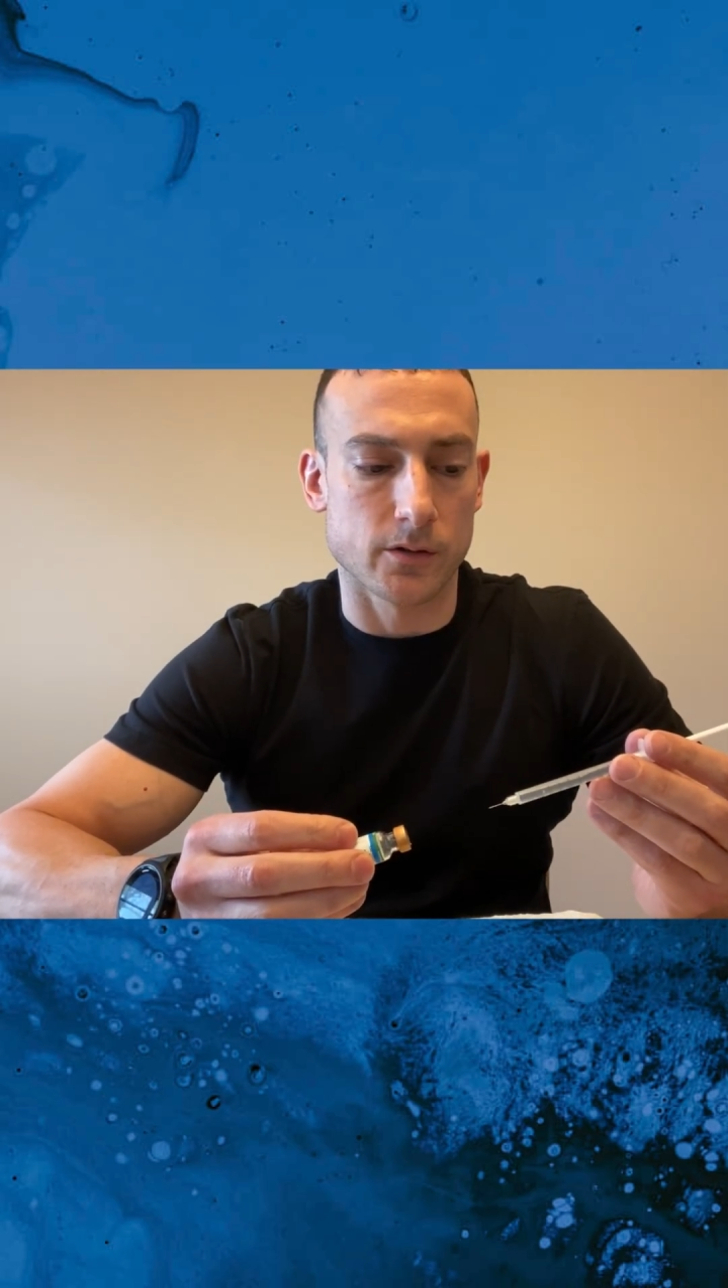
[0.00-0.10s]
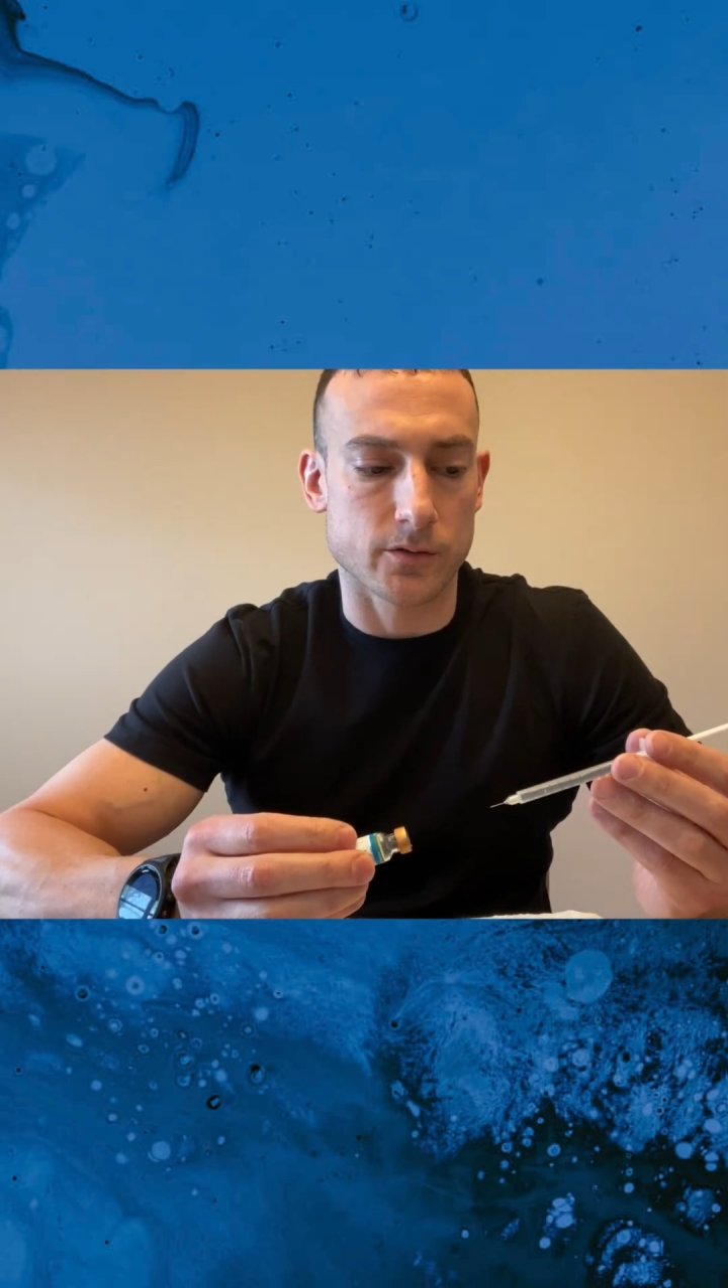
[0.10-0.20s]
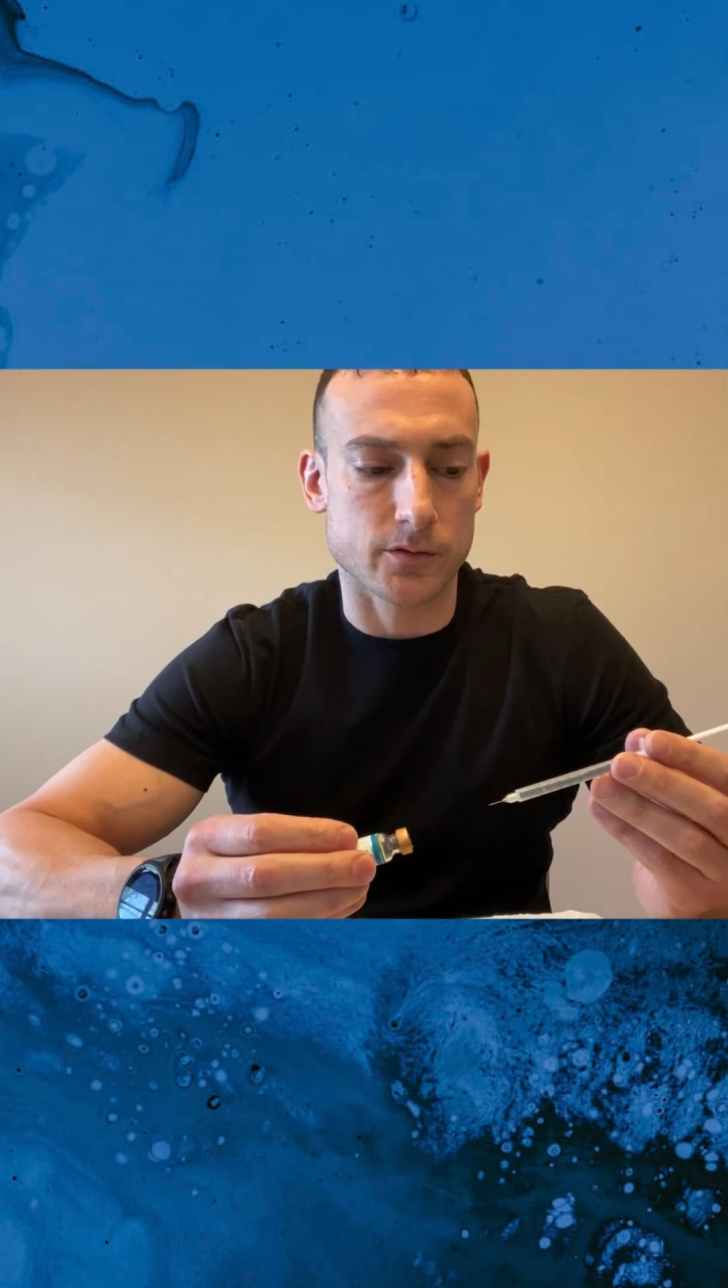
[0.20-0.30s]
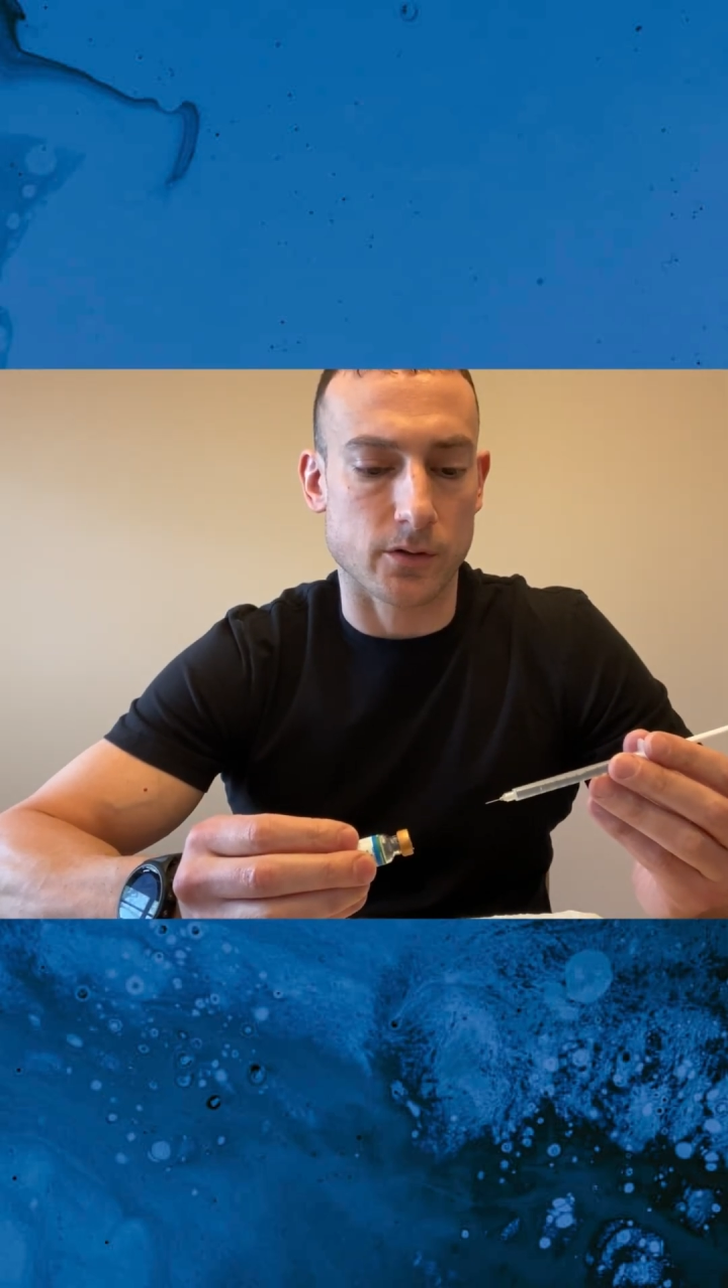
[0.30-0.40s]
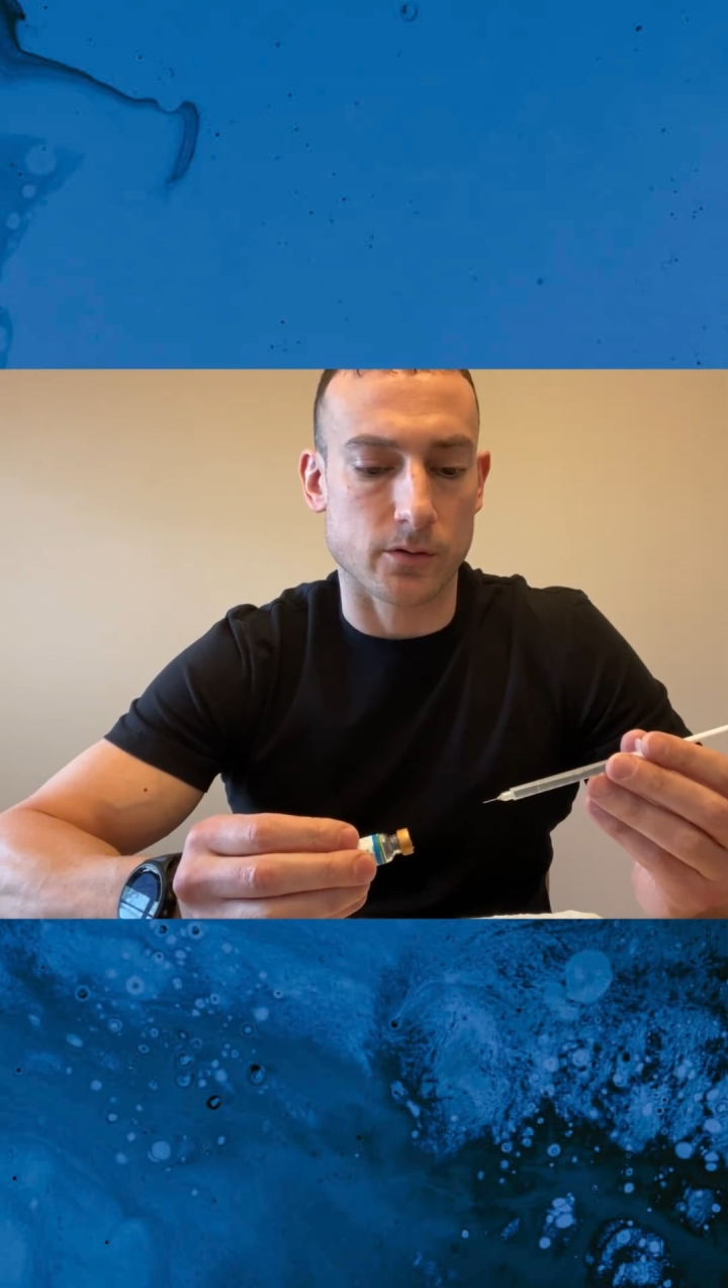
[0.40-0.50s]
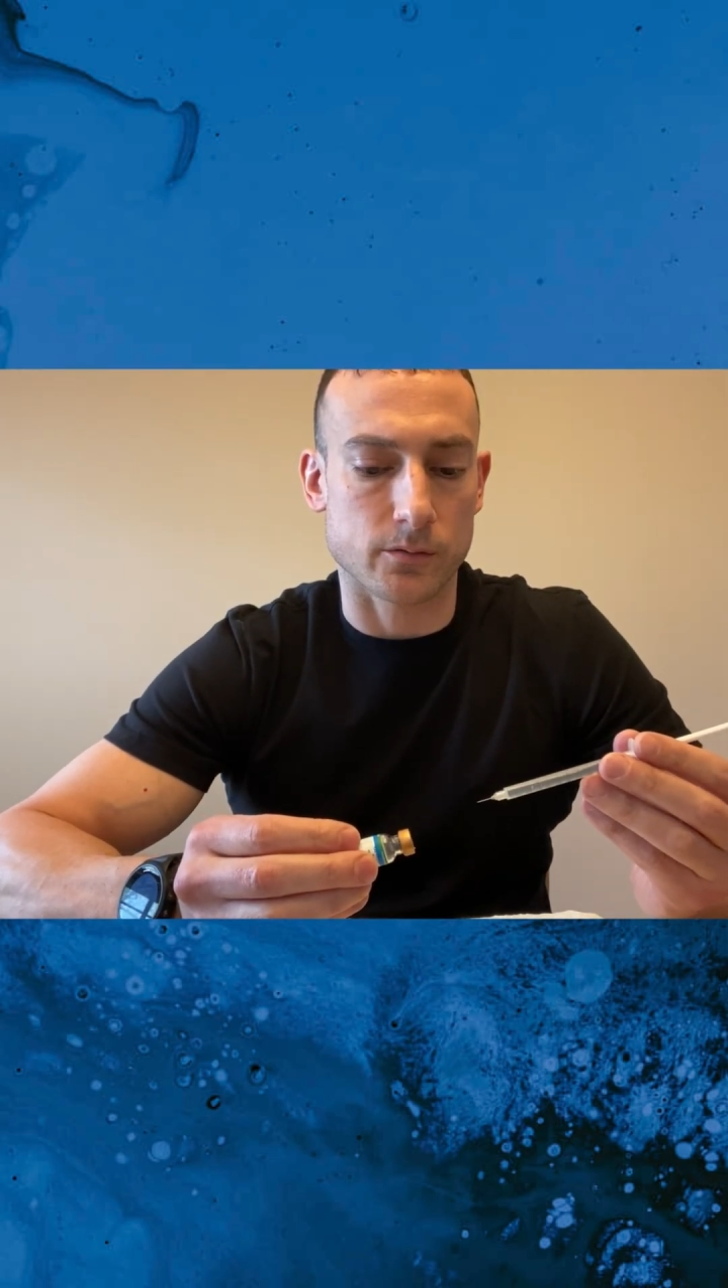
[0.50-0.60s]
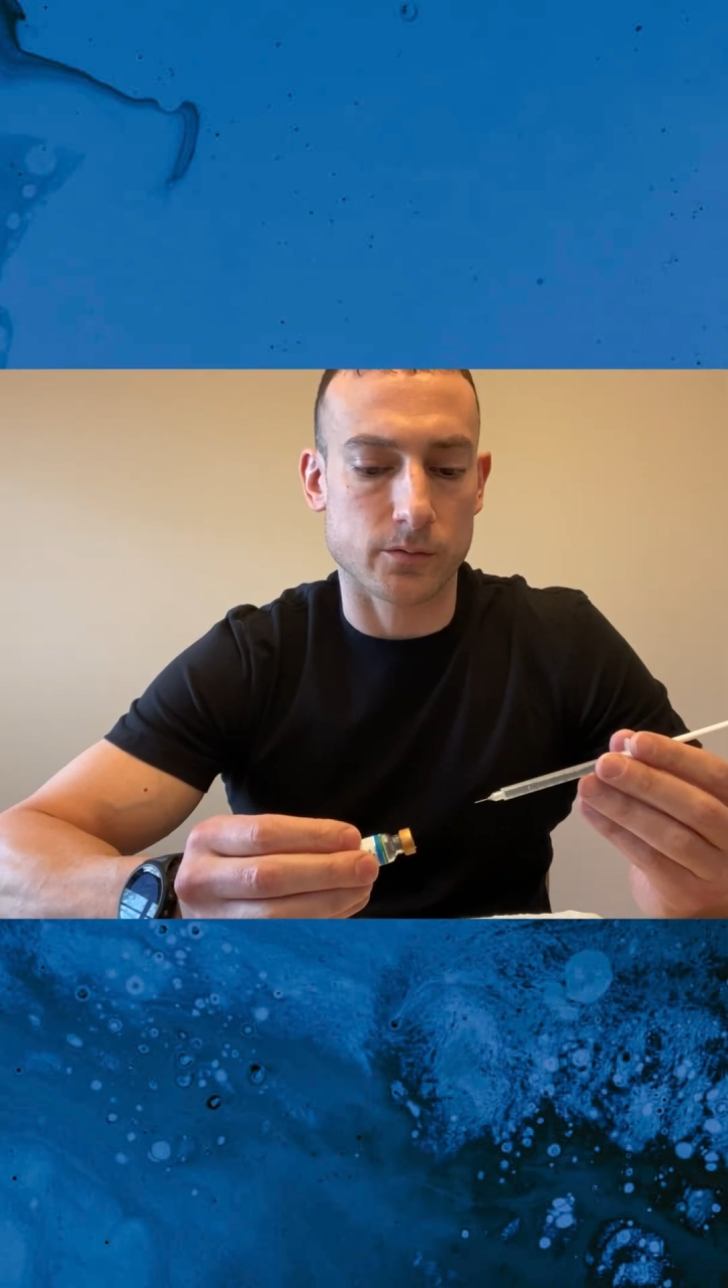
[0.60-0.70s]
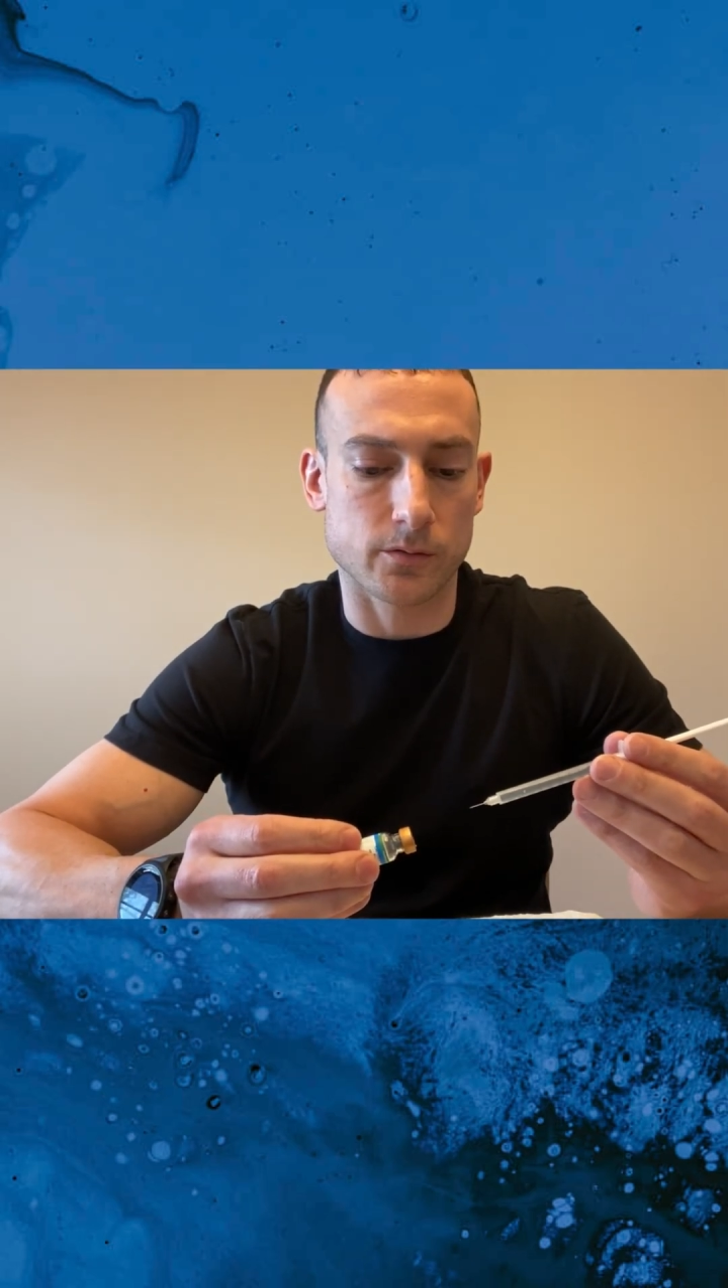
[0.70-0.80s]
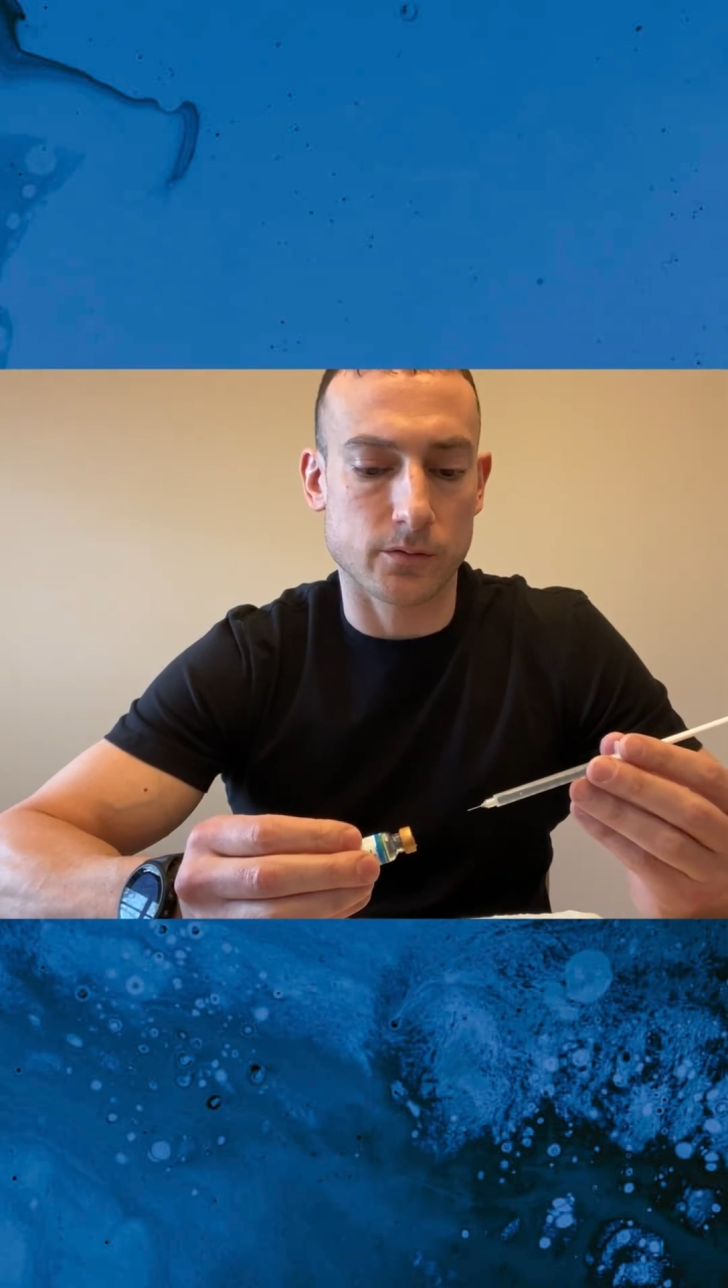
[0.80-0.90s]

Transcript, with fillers: So